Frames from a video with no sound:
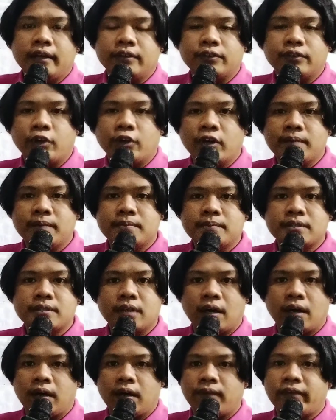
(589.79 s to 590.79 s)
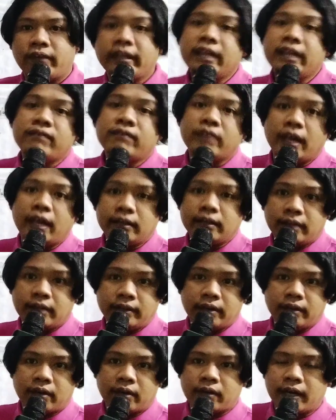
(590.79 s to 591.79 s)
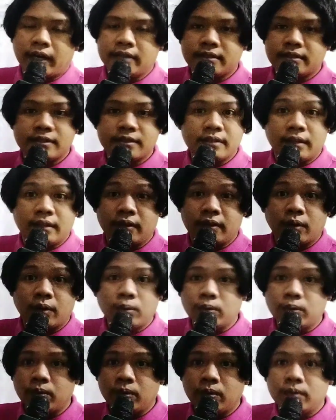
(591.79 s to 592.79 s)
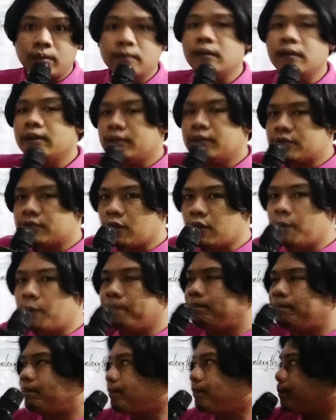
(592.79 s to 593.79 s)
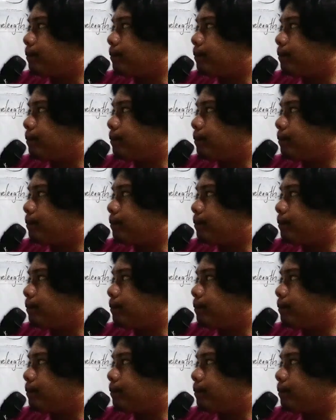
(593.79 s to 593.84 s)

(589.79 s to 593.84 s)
in terms of alleviating the crisis in the whole. So,